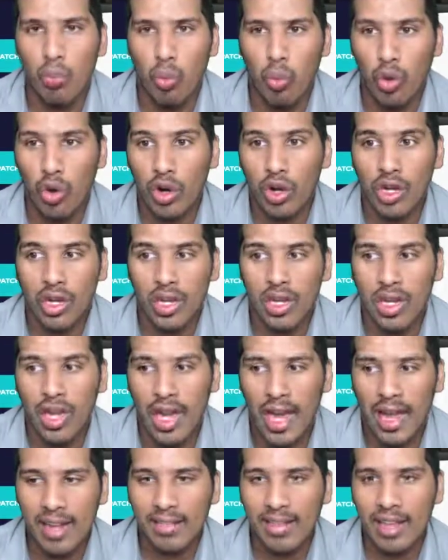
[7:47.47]
work
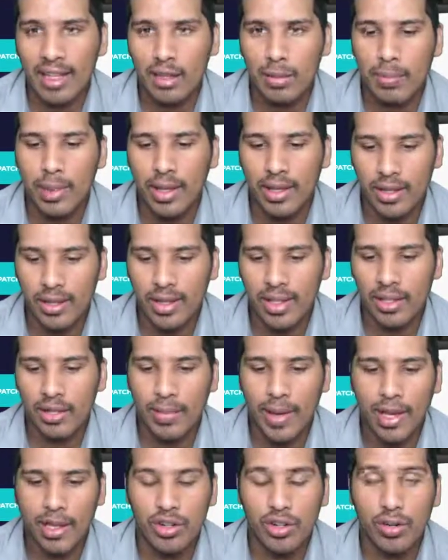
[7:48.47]
as an independent
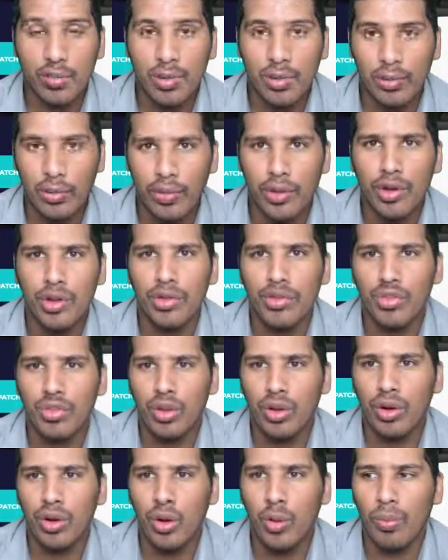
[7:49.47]
dispatcher before you
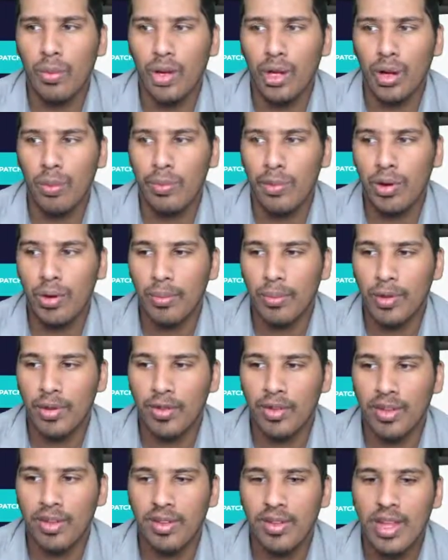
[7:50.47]
start opening up your own
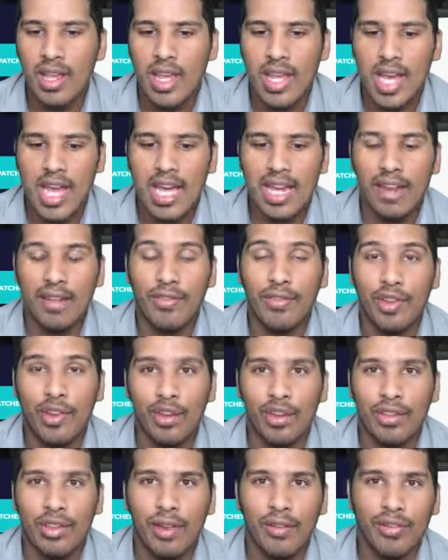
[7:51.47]
business. And if you're
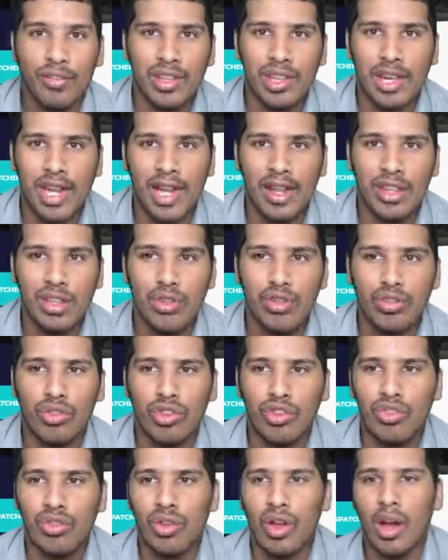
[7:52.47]
definitely not used
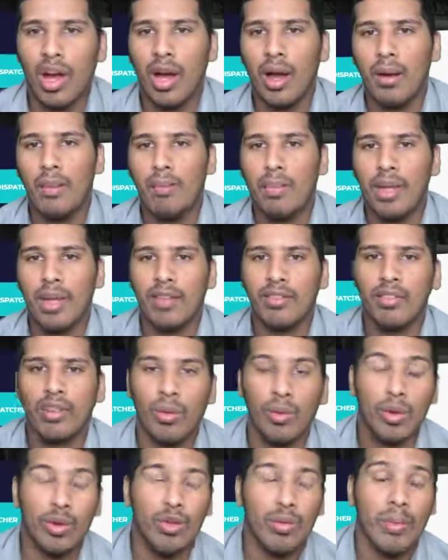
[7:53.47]
to being
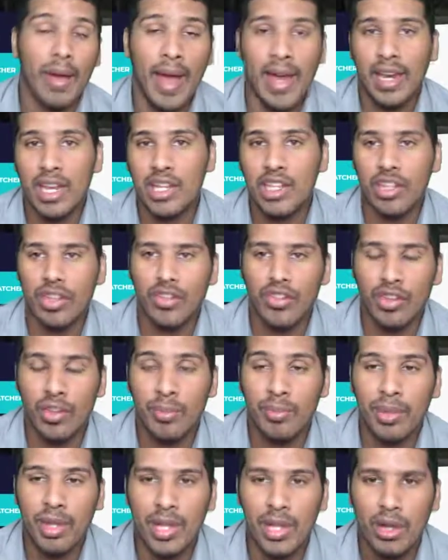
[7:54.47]
someone who manages
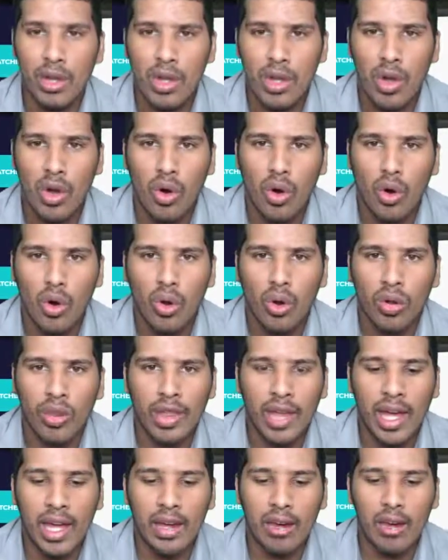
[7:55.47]
something, or
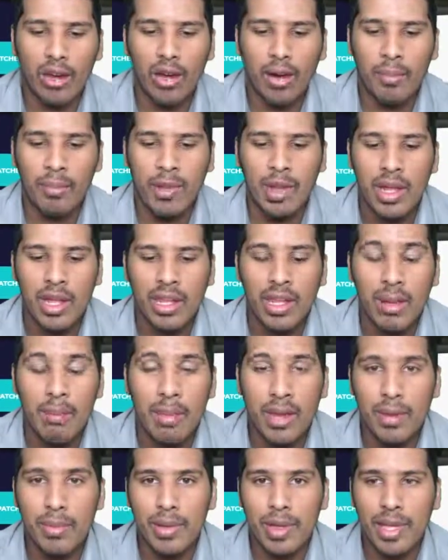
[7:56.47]
that that
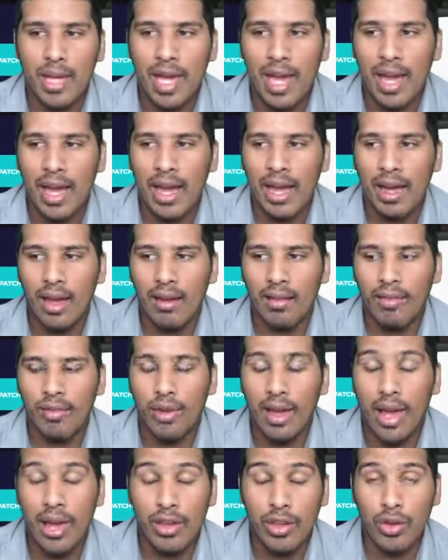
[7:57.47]
maybe you
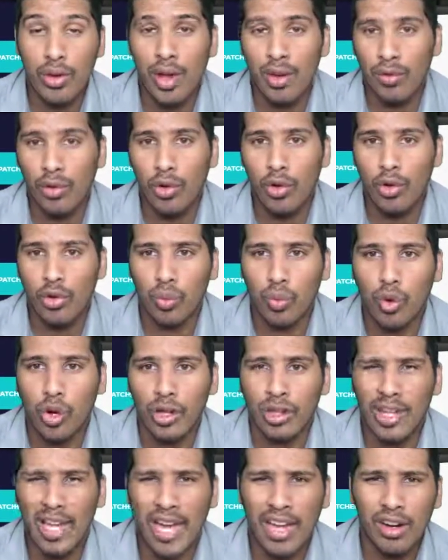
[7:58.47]
have always
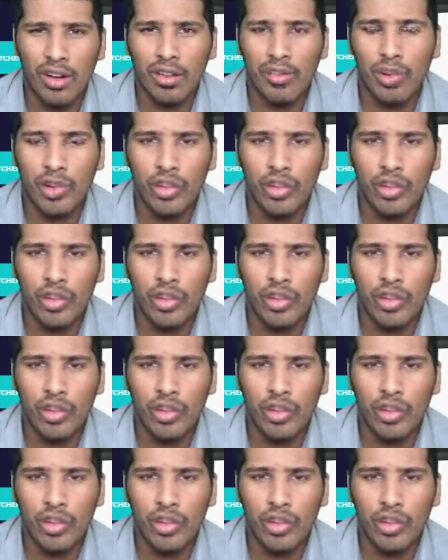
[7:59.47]
worked kind of